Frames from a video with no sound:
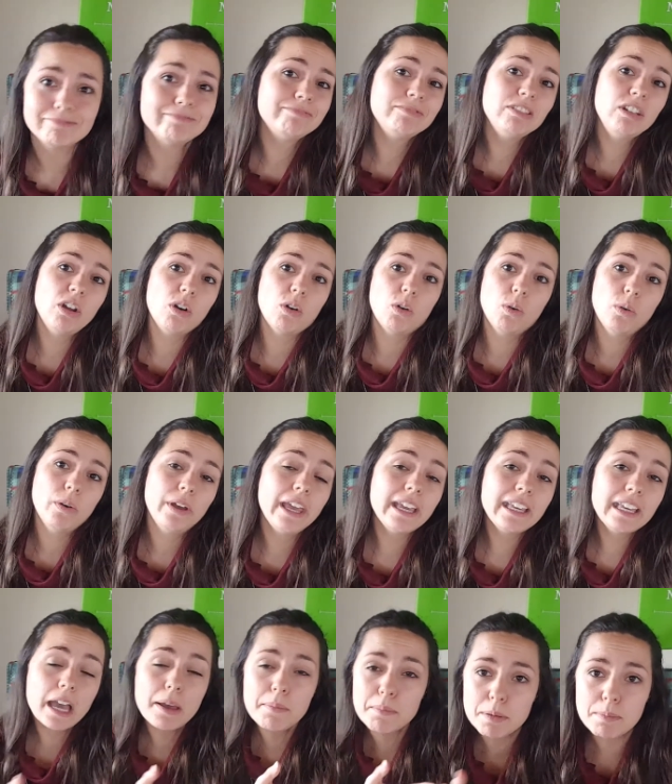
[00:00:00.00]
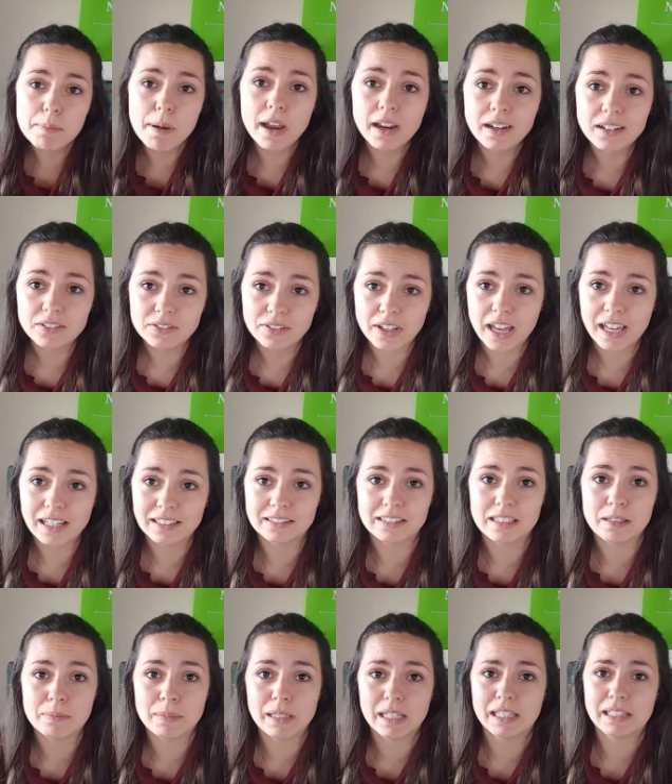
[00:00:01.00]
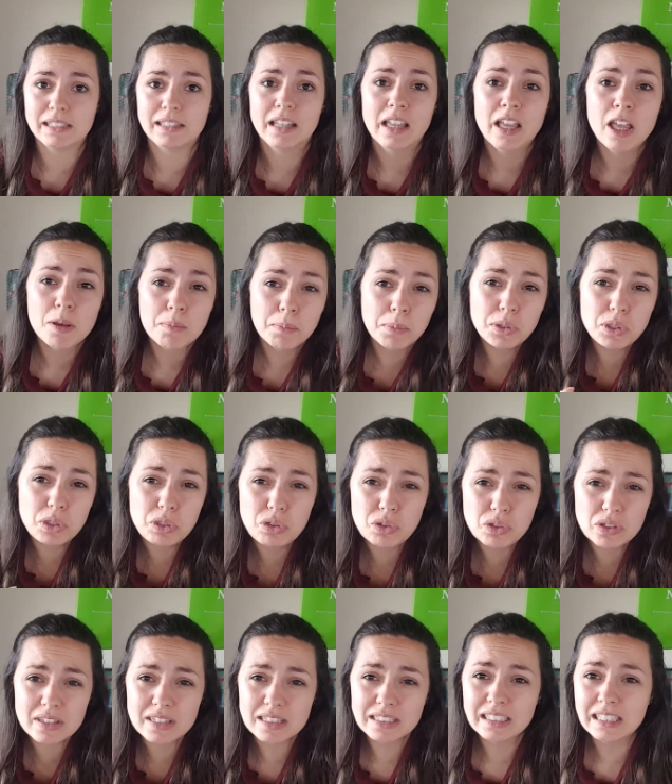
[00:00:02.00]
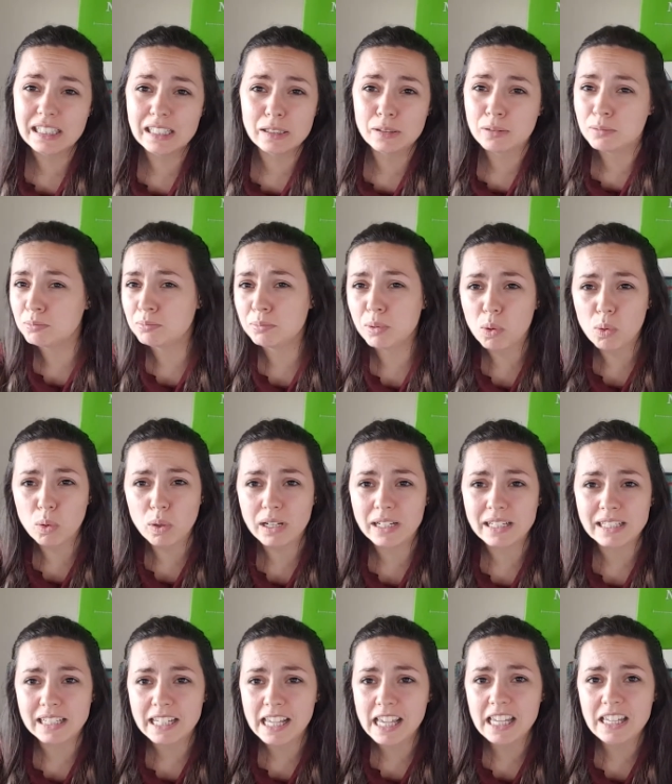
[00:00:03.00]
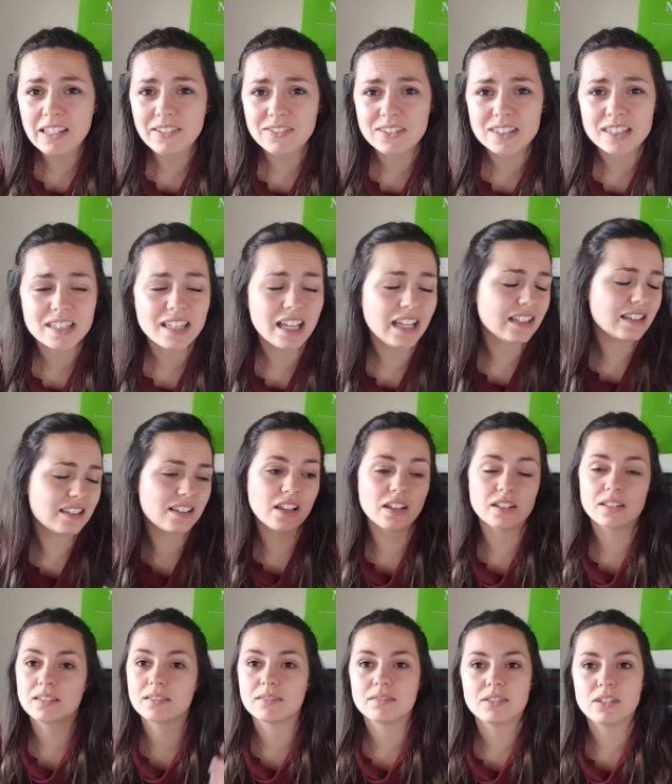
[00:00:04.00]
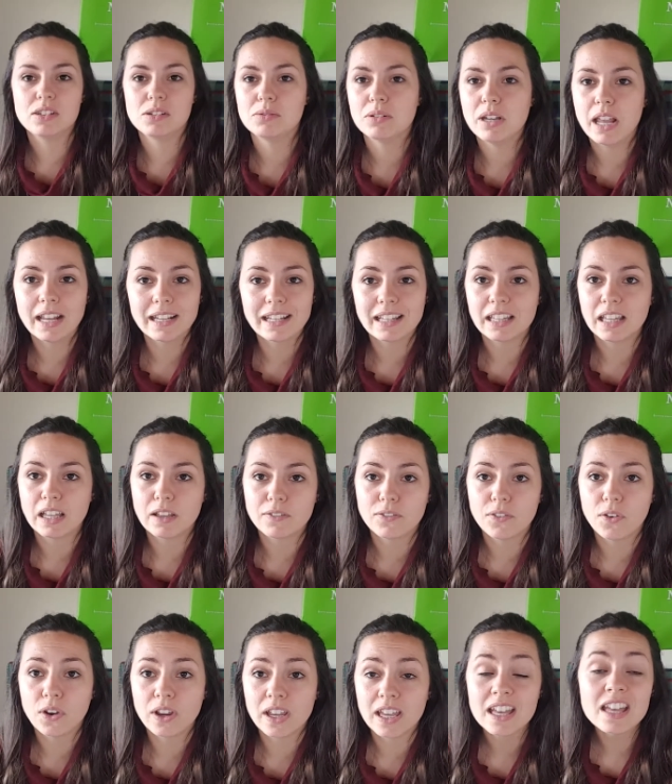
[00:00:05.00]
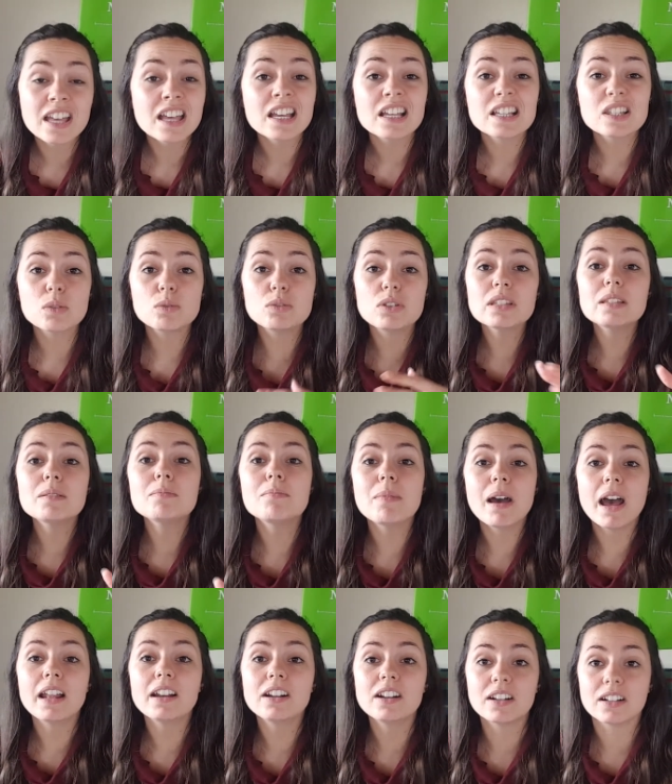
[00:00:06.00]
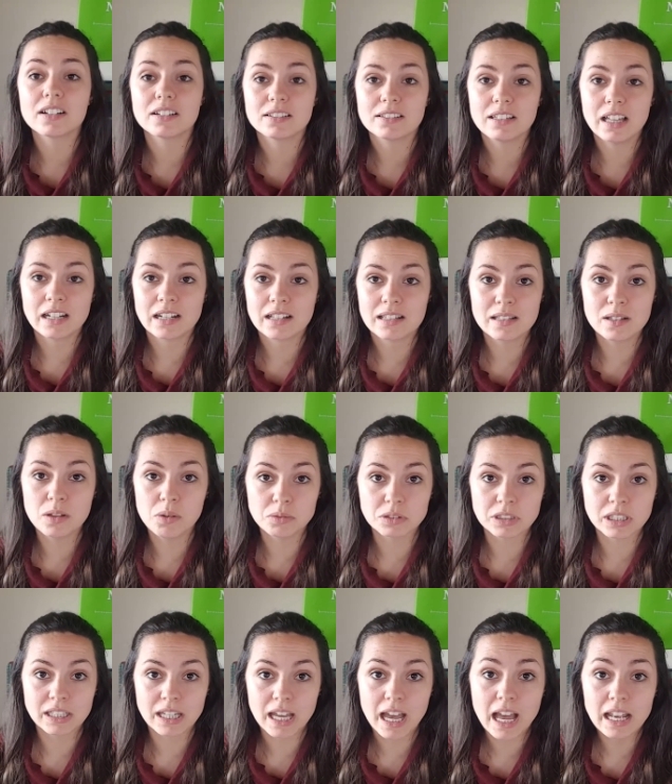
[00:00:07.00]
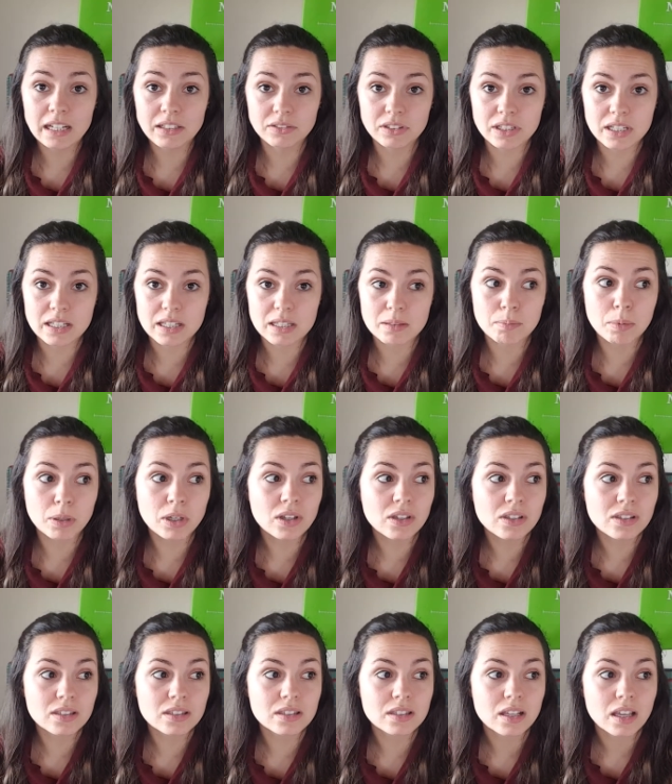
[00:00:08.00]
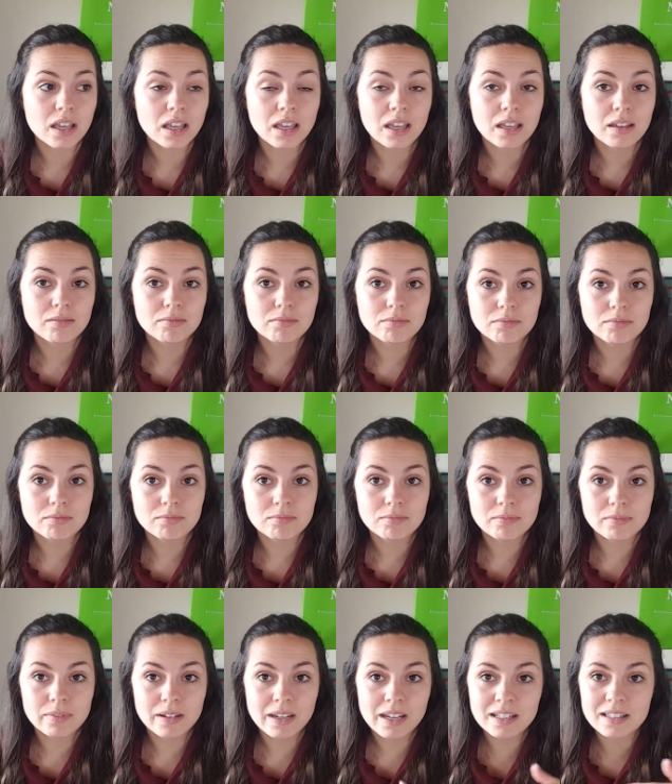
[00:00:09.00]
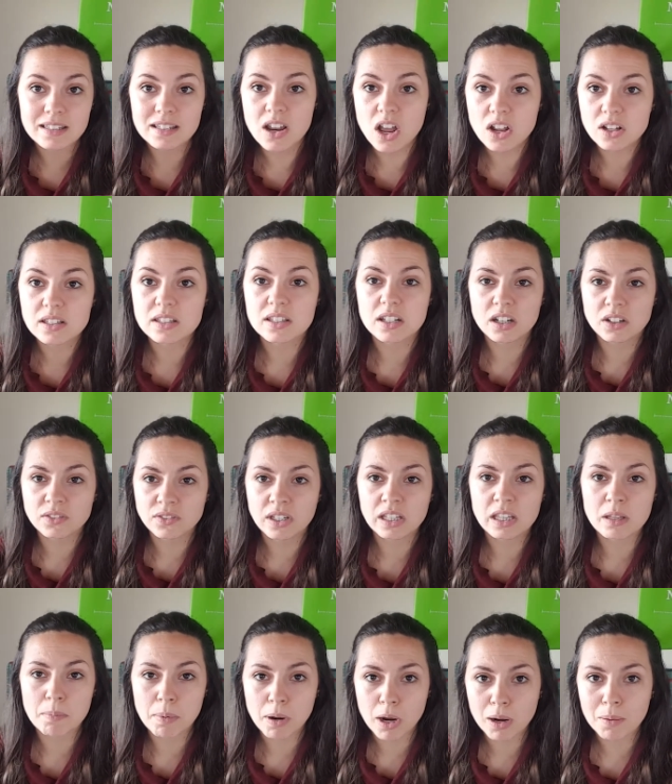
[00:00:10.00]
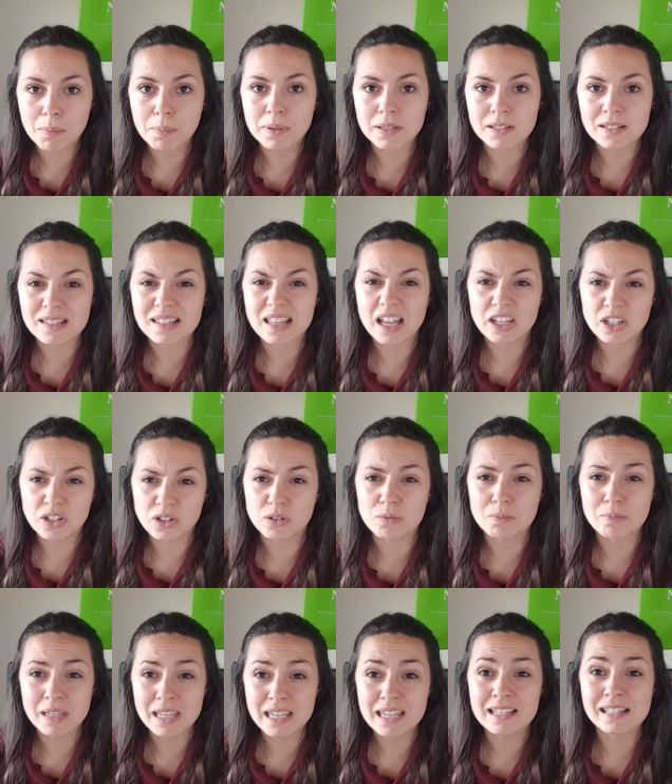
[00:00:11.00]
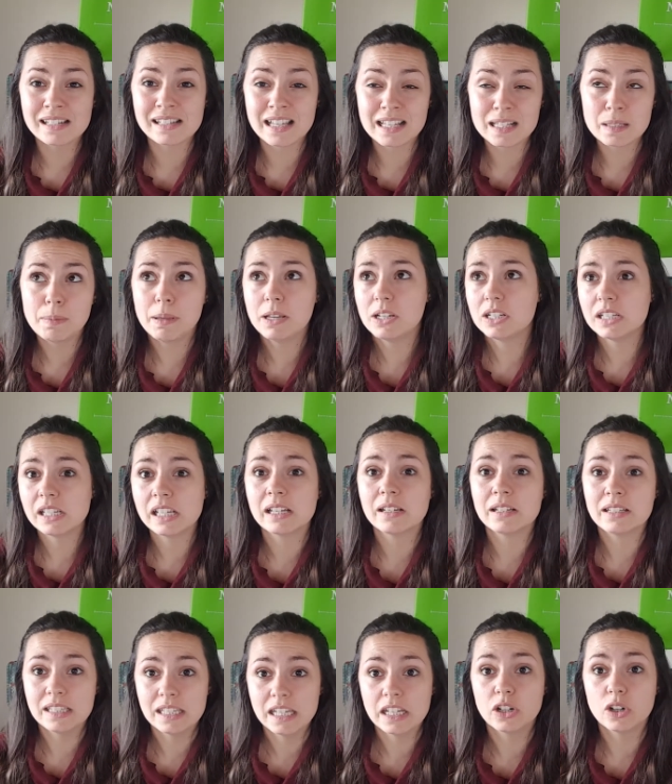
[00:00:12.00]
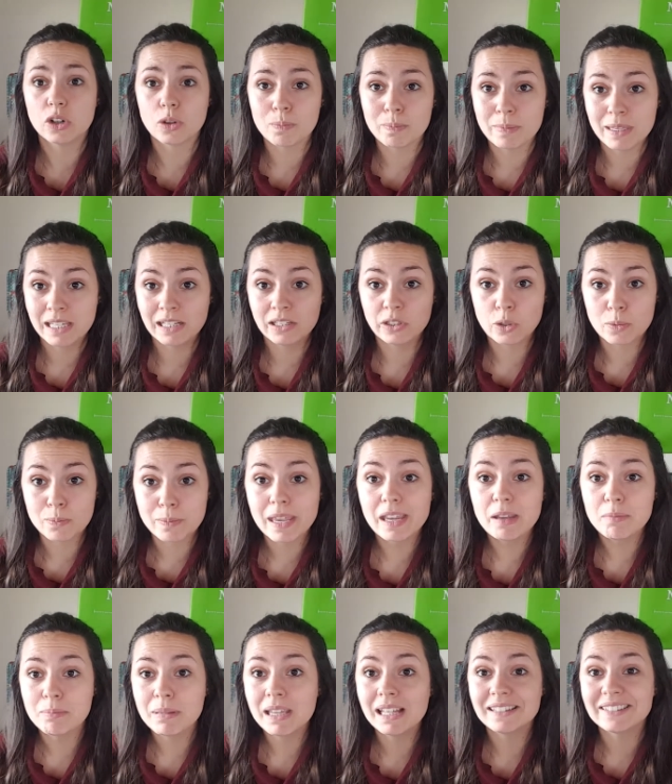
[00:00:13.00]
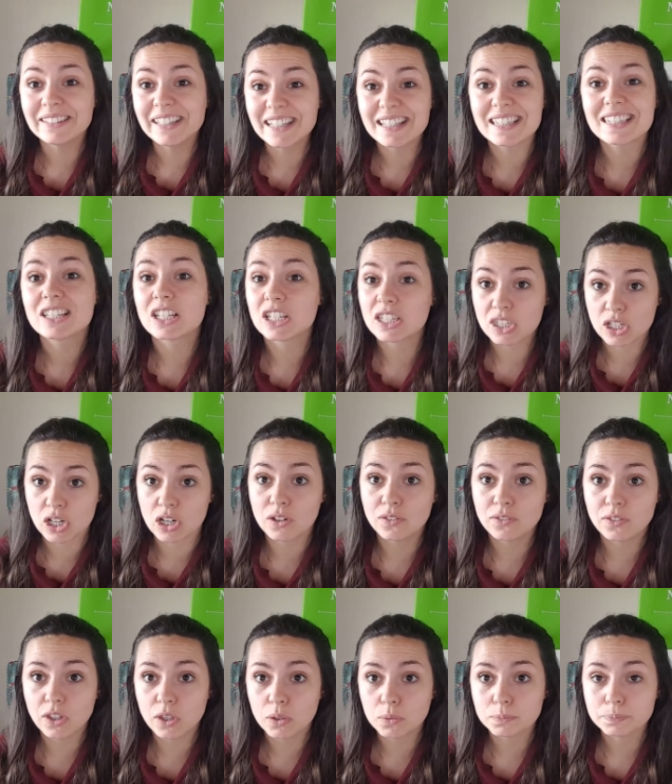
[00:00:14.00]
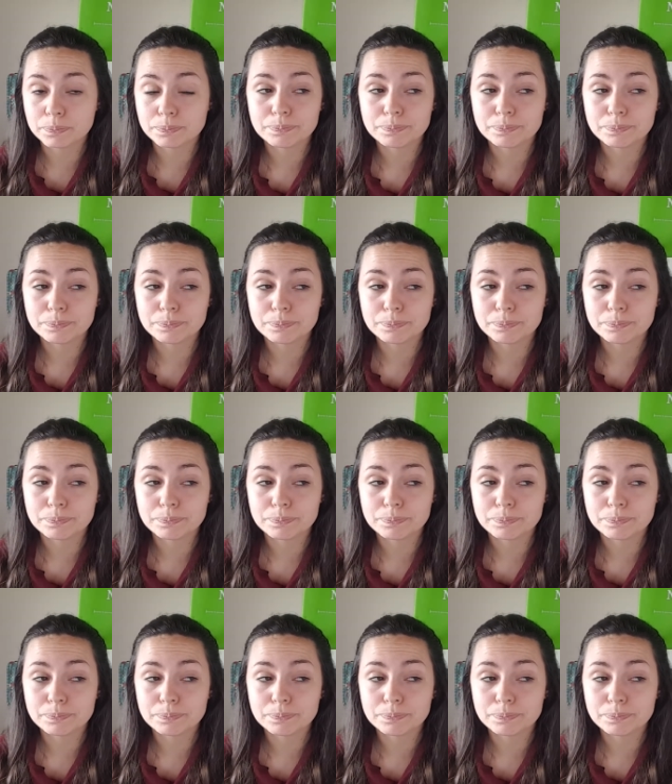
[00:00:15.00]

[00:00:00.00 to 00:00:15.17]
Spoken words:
No, it can be part of a healthy meal, but just a little bowl of leaves, that's not doing anything for you. So it doesn't matter that it's lower in calories because it's not serving the purpose that your meal, especially a dinner meal, your main meal needs to serve you.